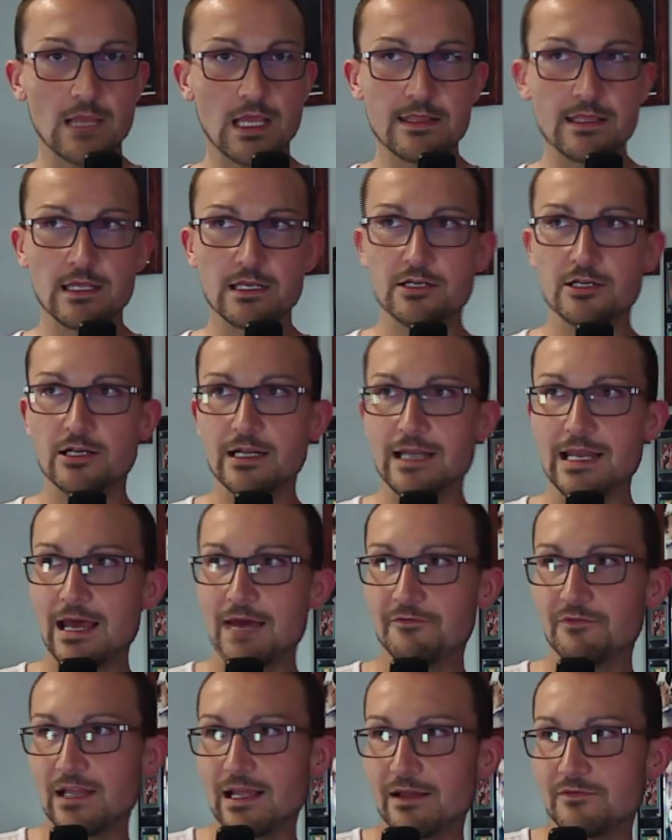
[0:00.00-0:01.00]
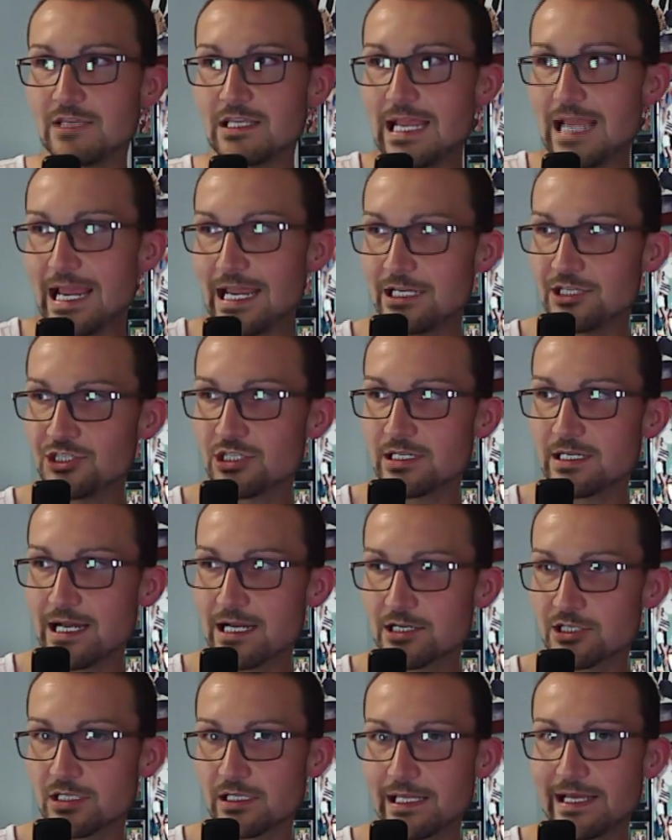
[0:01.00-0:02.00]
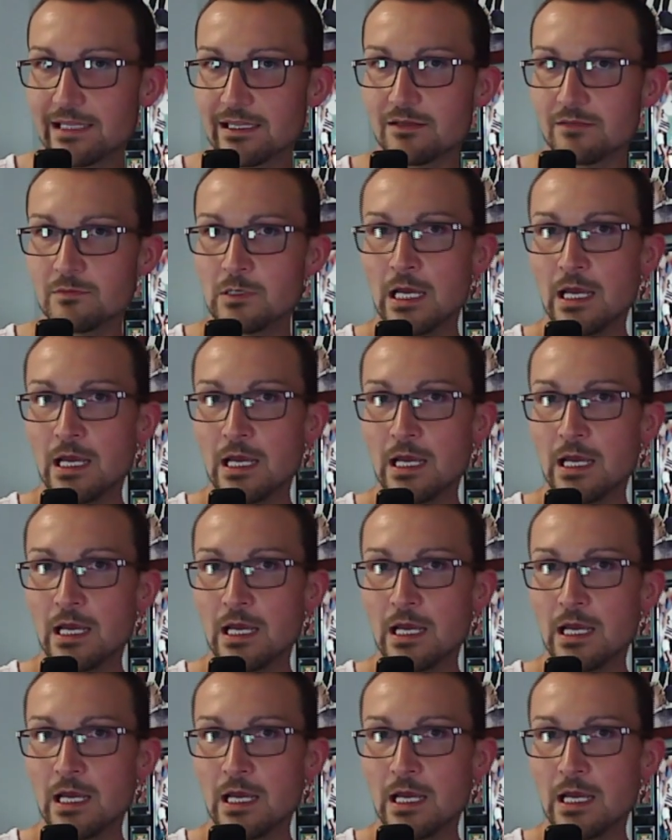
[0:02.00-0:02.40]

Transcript: And then you're going to have the Asian national anthem?